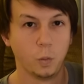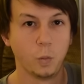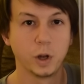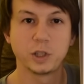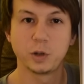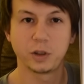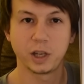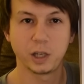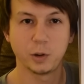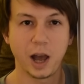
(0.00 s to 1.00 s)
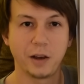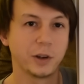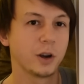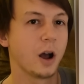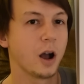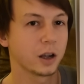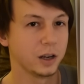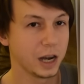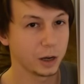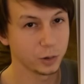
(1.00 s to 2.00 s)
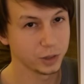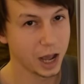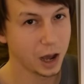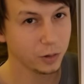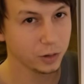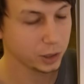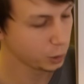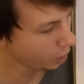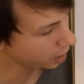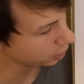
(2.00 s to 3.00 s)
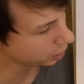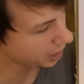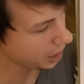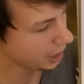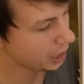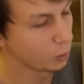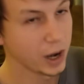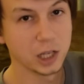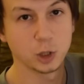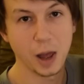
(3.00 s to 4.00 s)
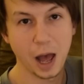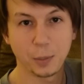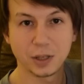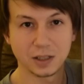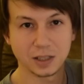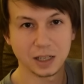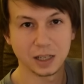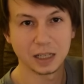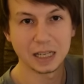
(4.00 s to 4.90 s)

Once you think you have your hawk narrowed down, you want to look at a range map to see